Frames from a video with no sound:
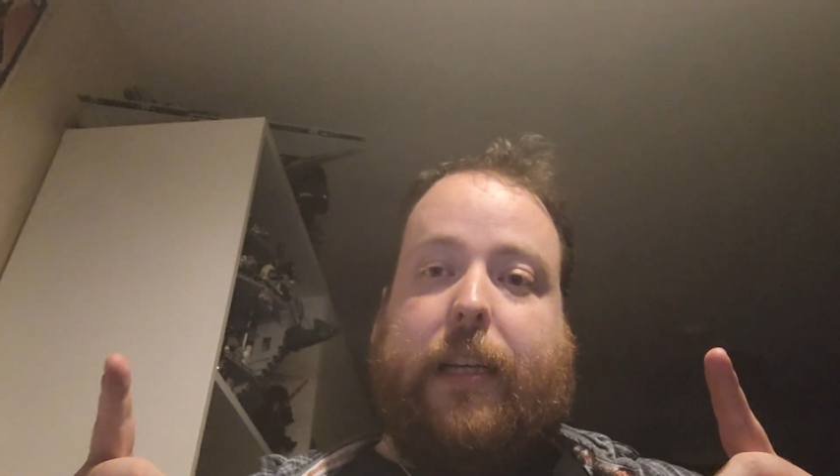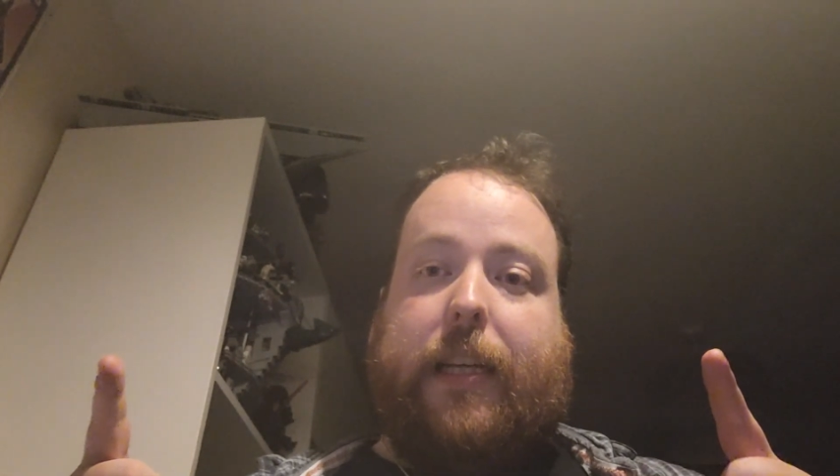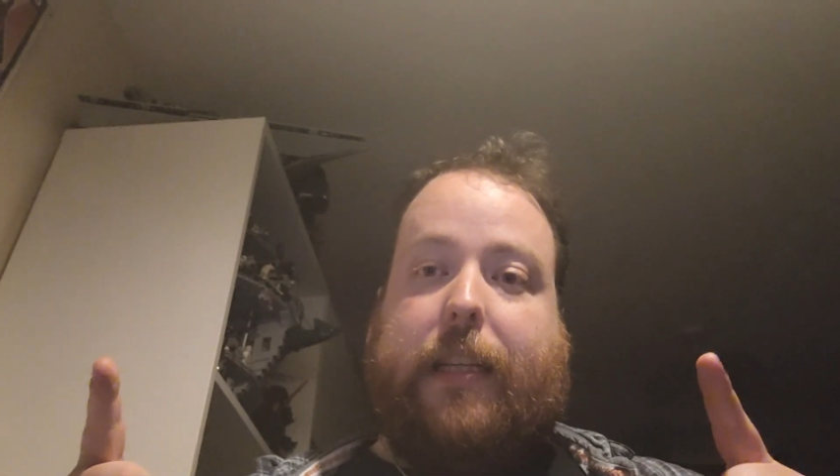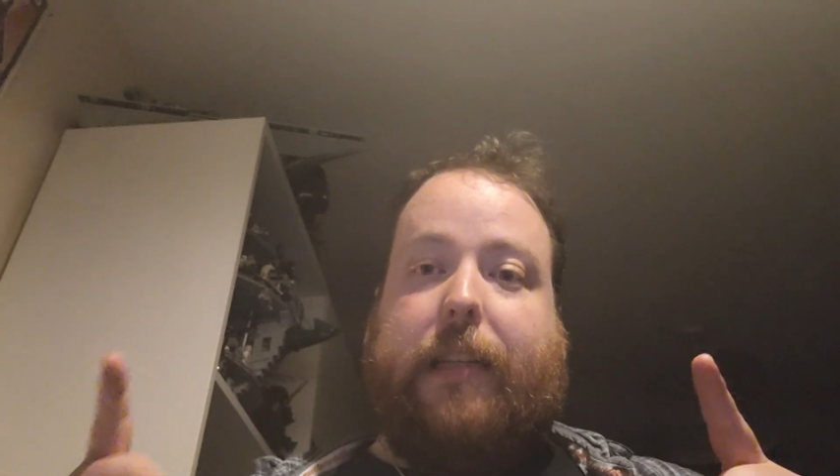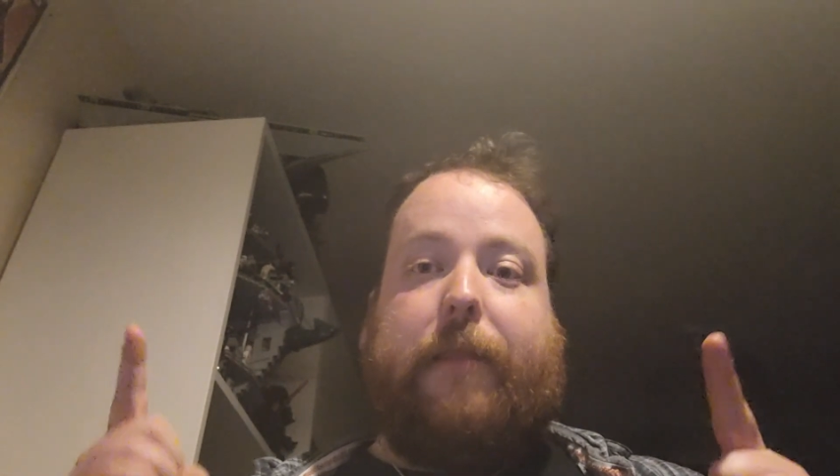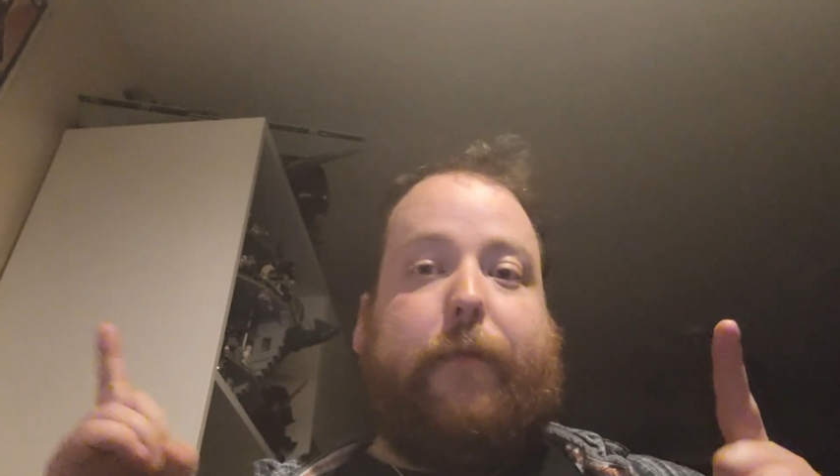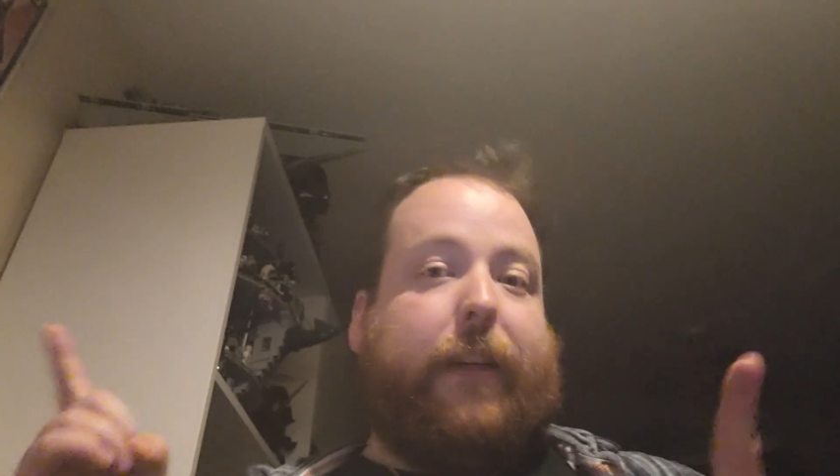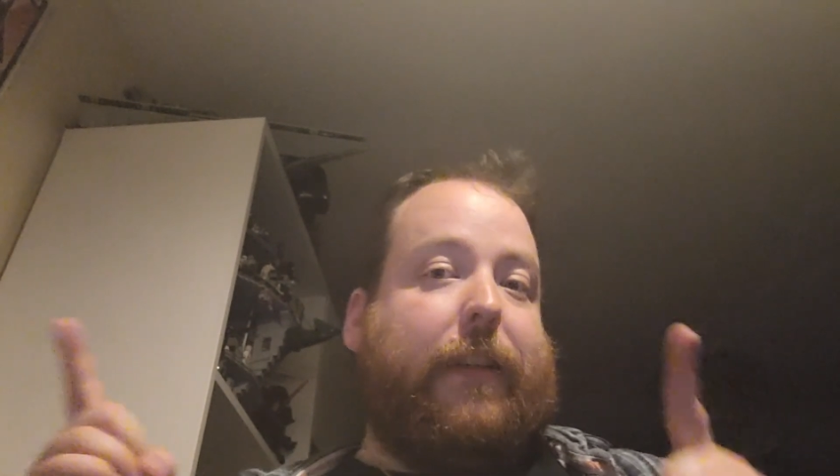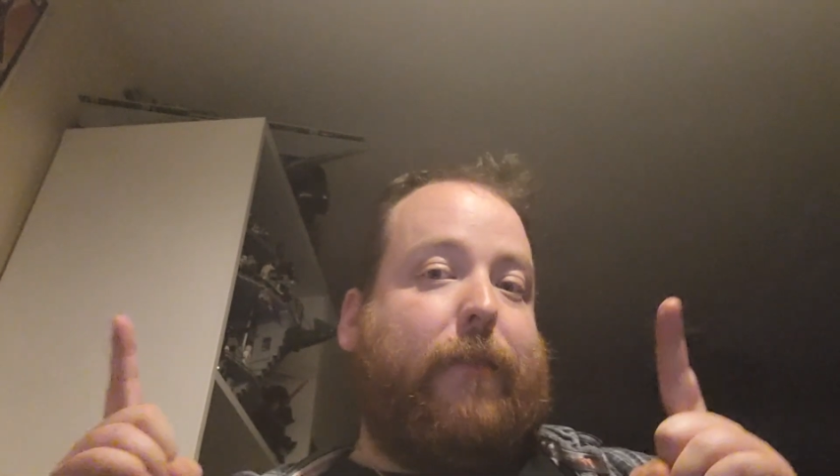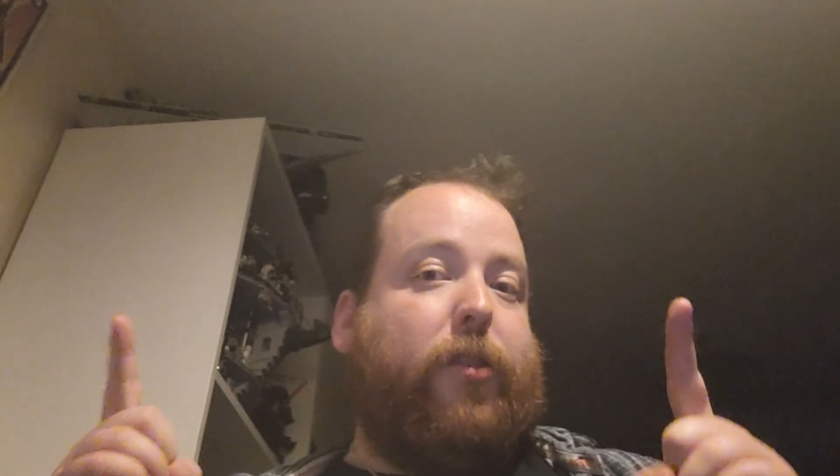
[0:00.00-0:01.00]
he does in
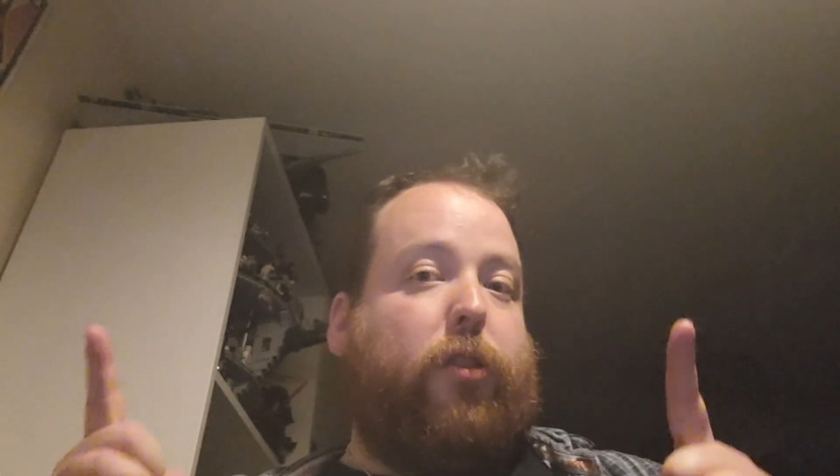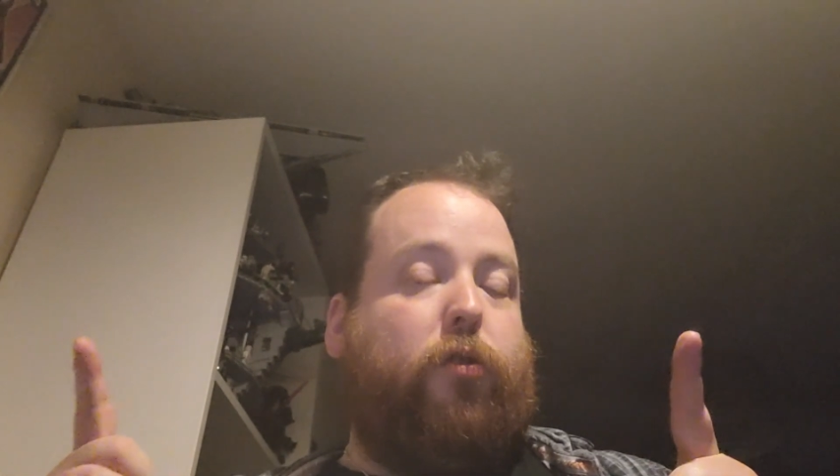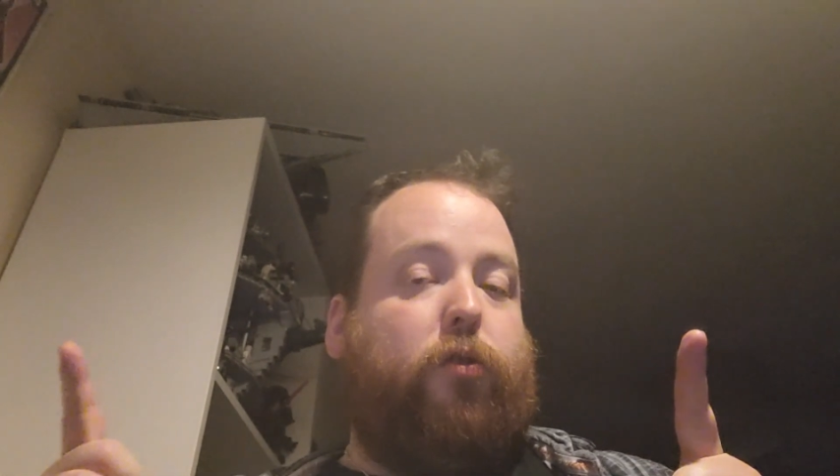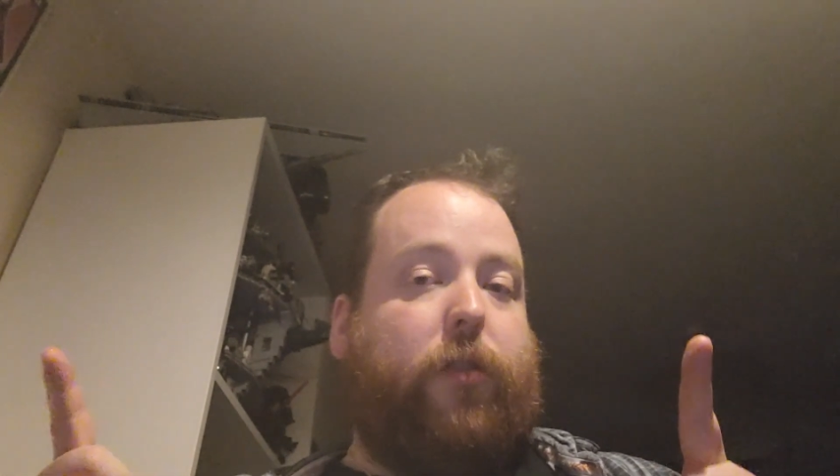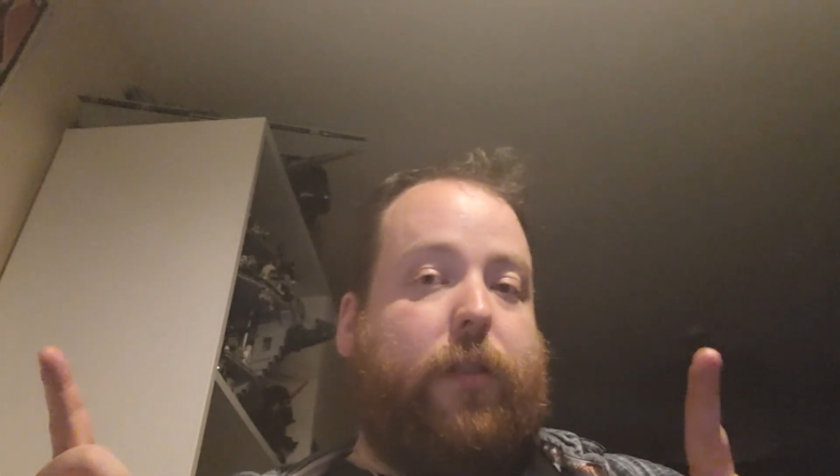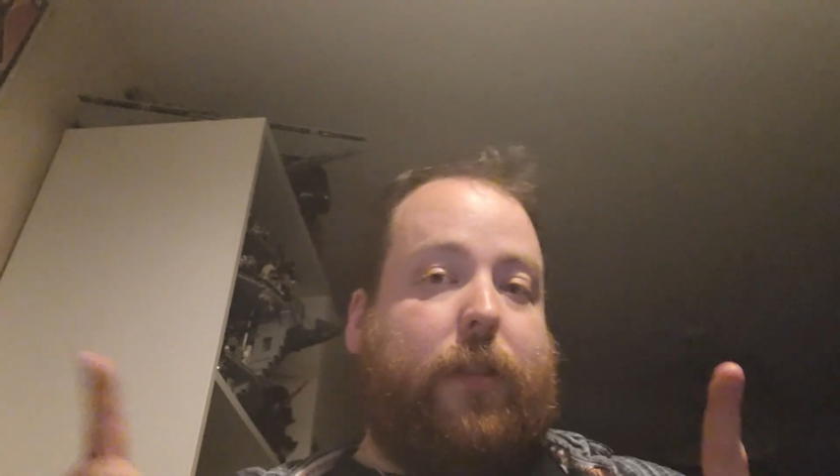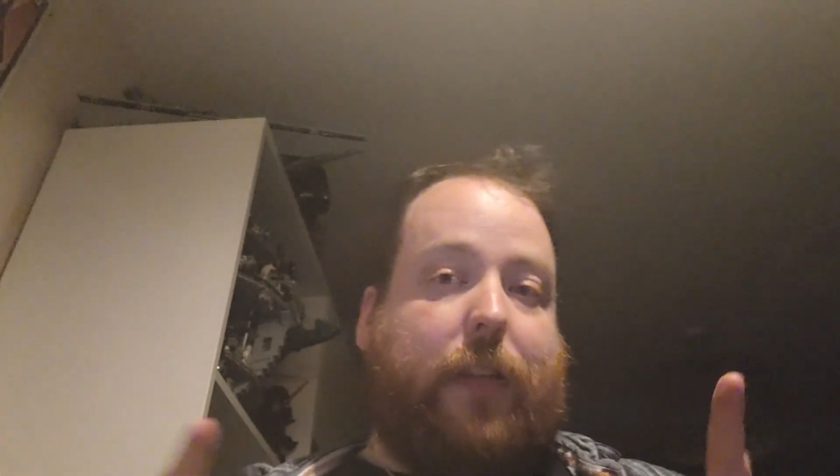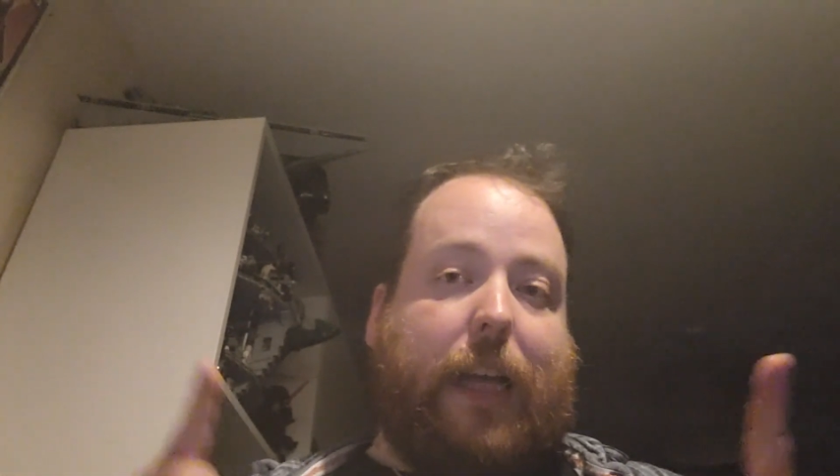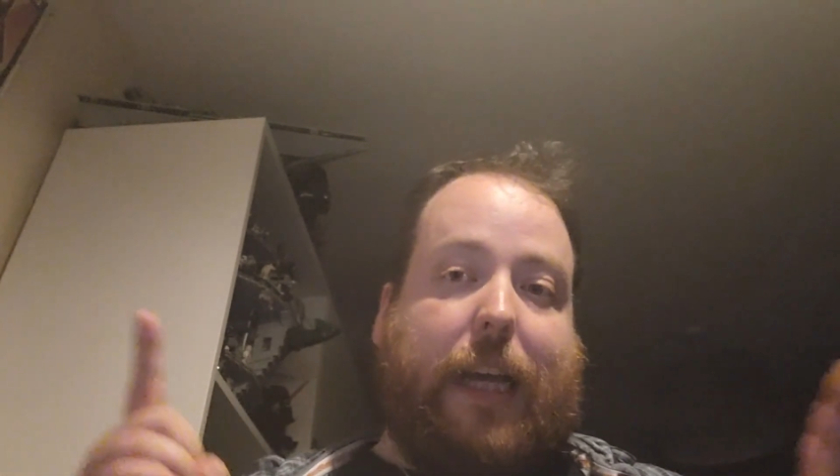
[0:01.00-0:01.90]
fact have children,